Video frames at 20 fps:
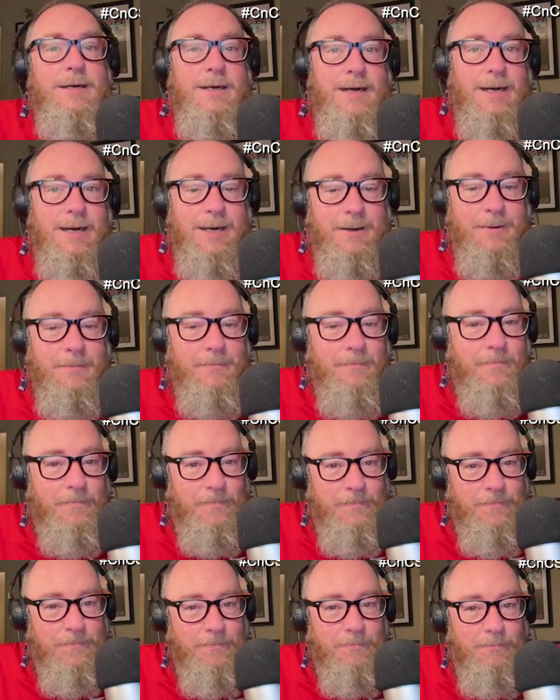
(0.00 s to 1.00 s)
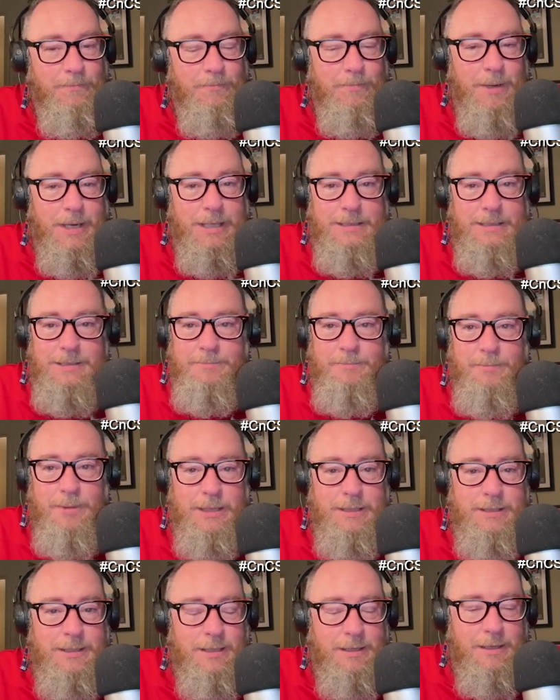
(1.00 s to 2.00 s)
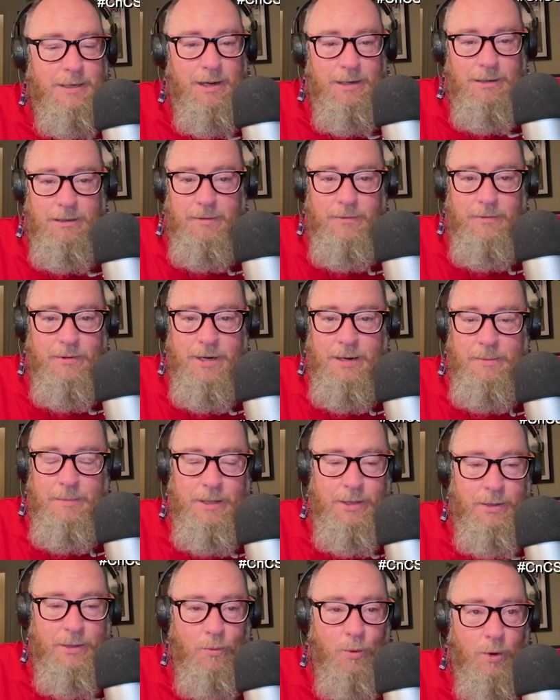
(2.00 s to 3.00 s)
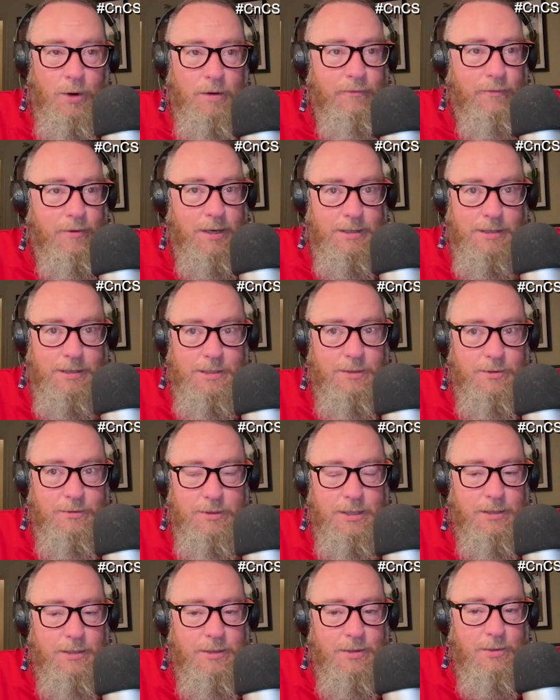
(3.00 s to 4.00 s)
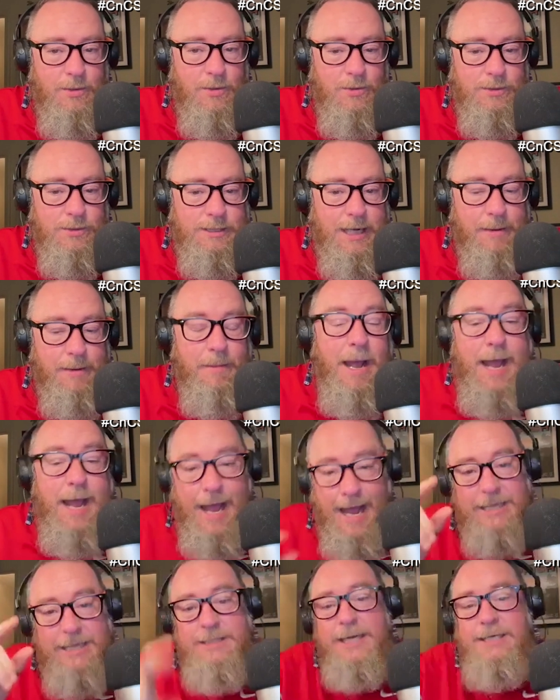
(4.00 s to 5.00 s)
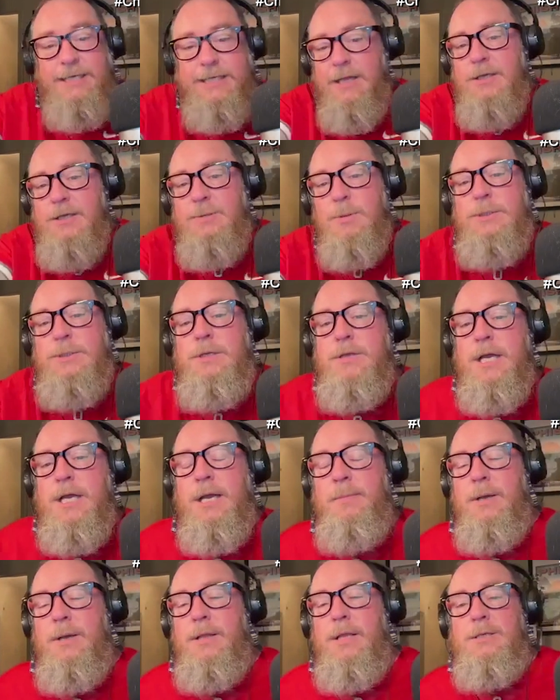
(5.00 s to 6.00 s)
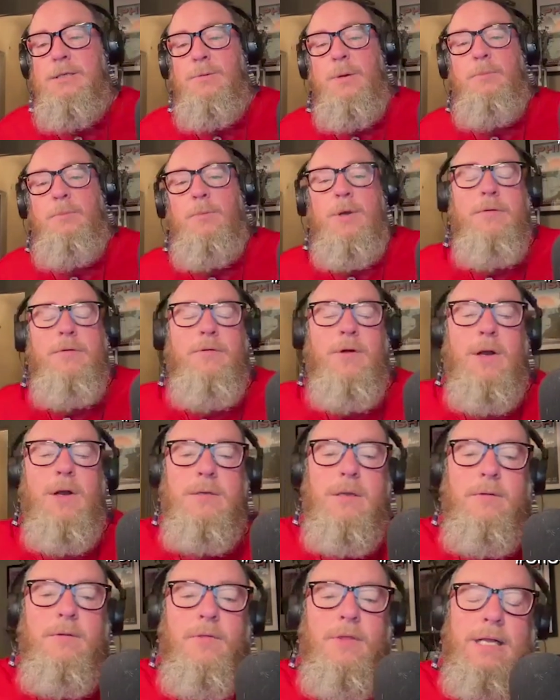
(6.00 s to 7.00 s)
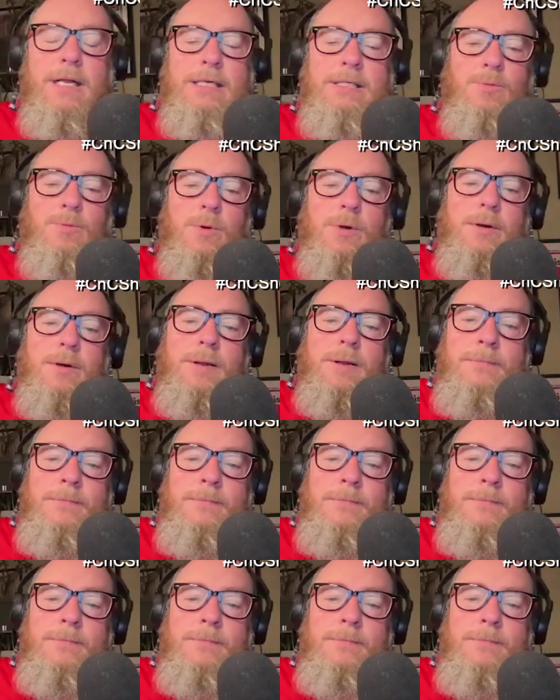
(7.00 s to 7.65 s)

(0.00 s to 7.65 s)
But Carla, they're going to make you work for it the whole time. AJ, tell us what you think about this one. We'll give Carla the last word.